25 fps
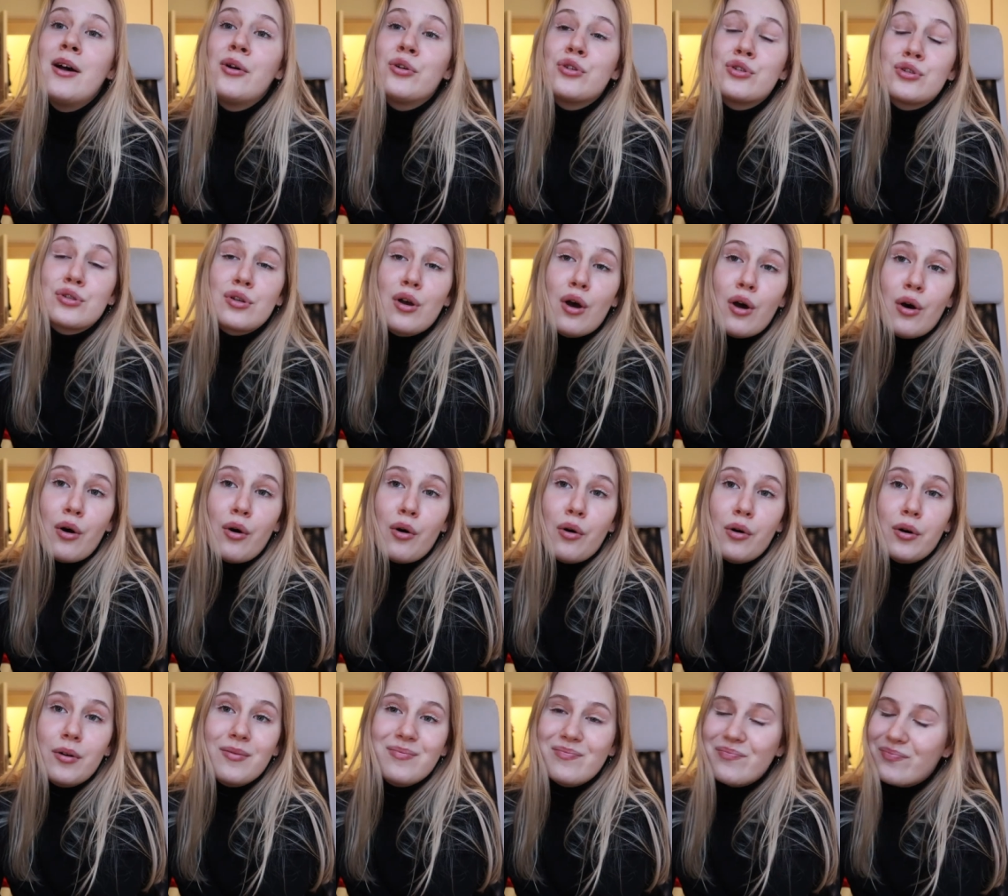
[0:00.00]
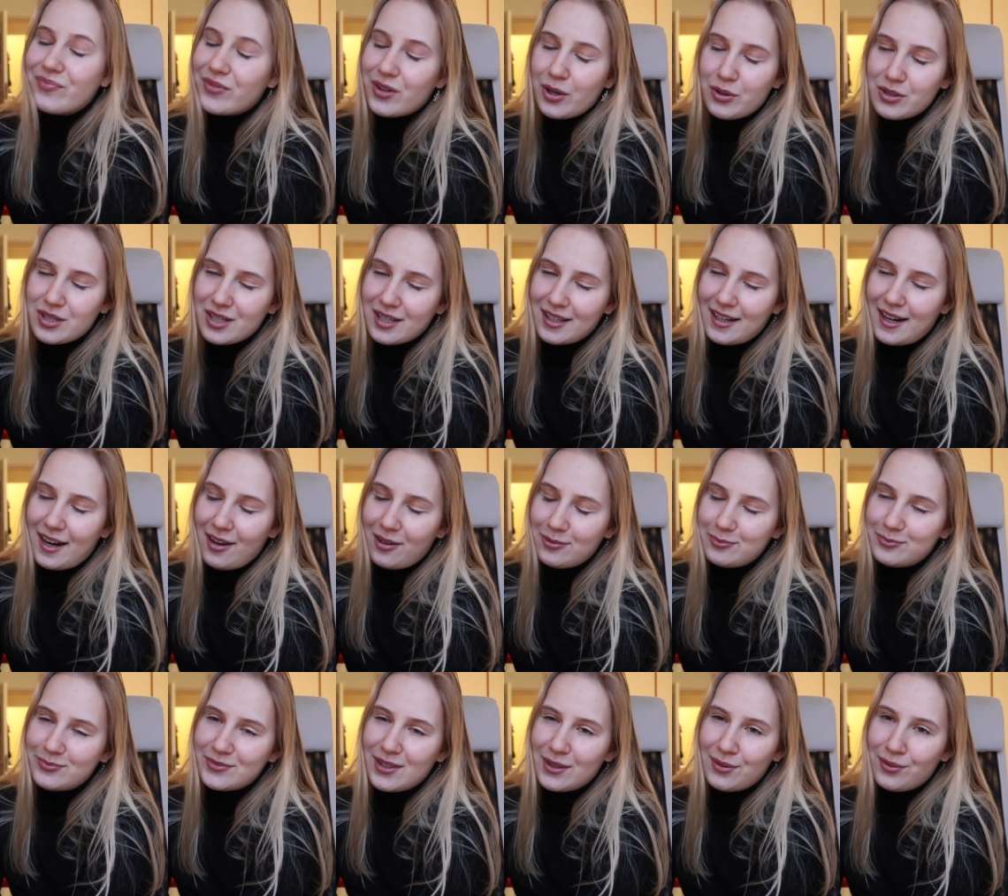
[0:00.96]
So go check it
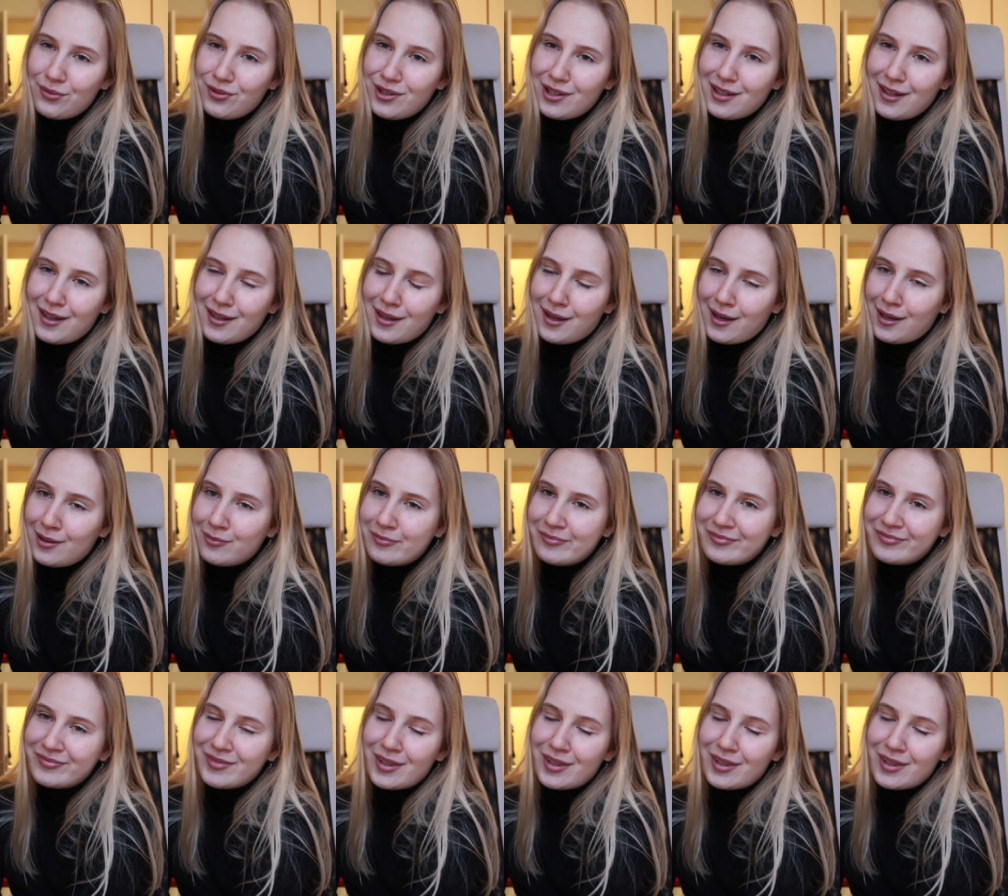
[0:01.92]
out if you feel like it.